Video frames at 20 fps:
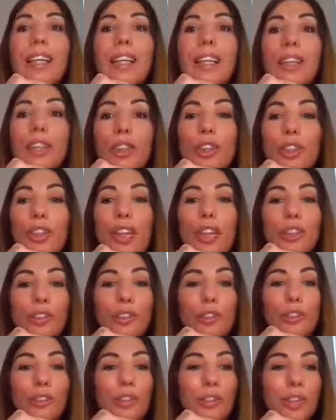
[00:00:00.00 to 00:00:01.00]
So I
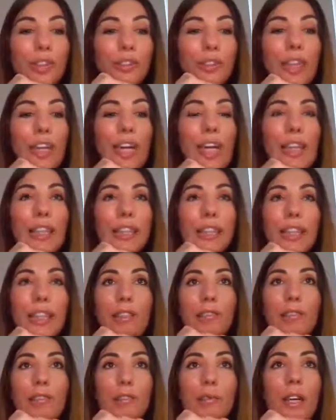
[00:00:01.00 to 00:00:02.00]
don't know if I answered
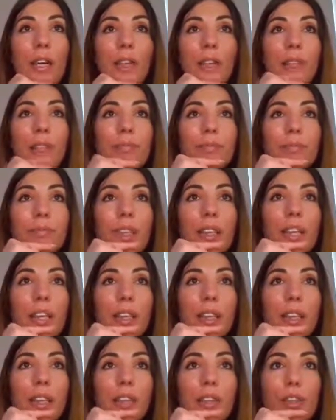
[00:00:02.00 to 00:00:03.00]
everyone.
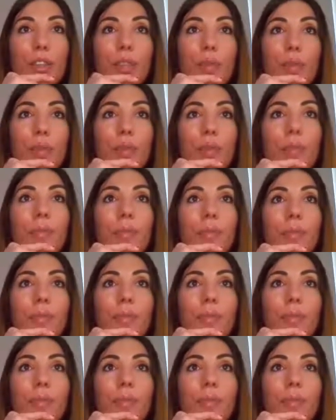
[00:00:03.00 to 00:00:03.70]
I think so.